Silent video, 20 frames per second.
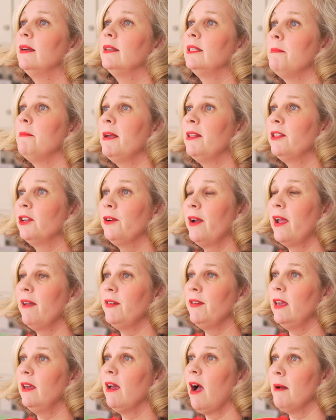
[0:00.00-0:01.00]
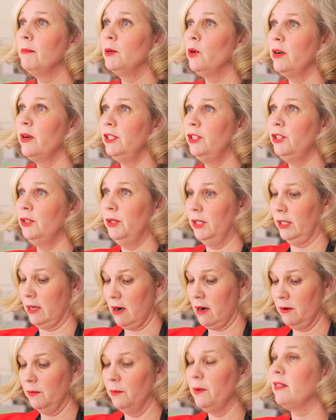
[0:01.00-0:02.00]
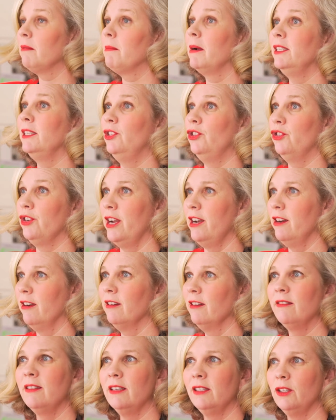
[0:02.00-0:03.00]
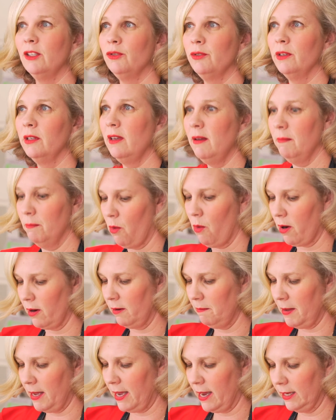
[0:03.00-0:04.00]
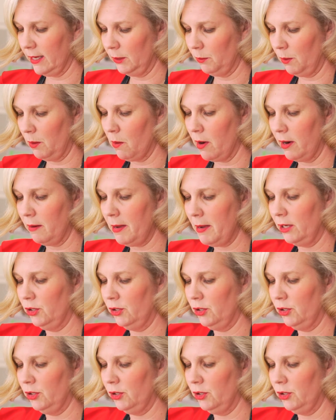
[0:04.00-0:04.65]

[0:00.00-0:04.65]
To make the gravy, I'm going to start with my strainer. This is really important because we want to make